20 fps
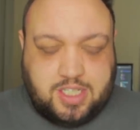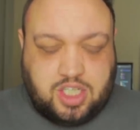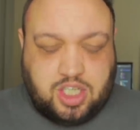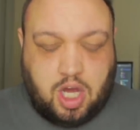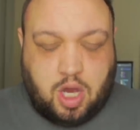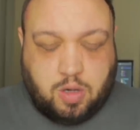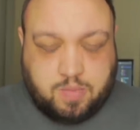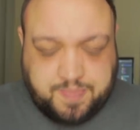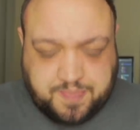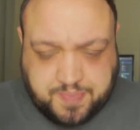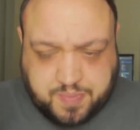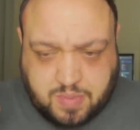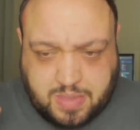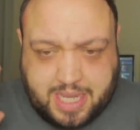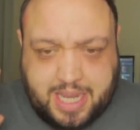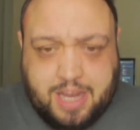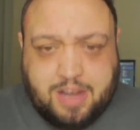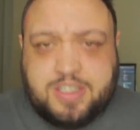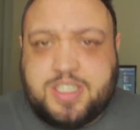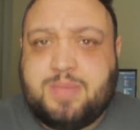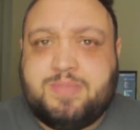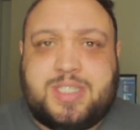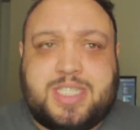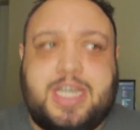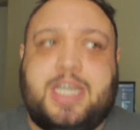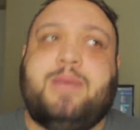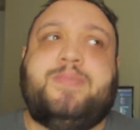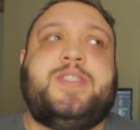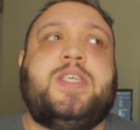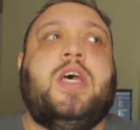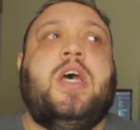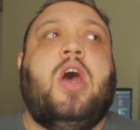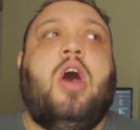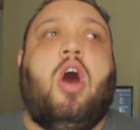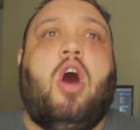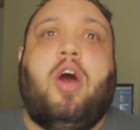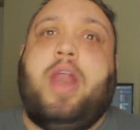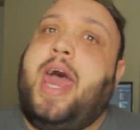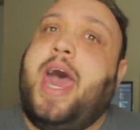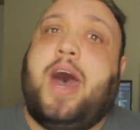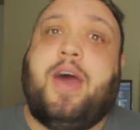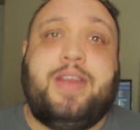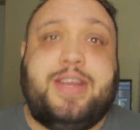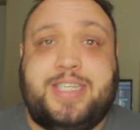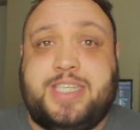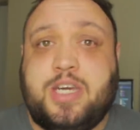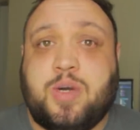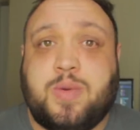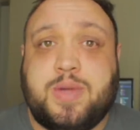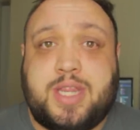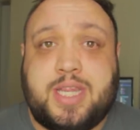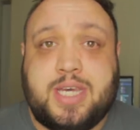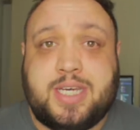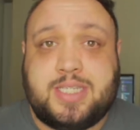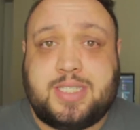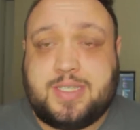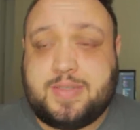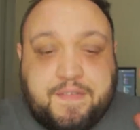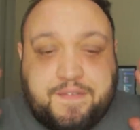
So Here's some tips on how to deal with this.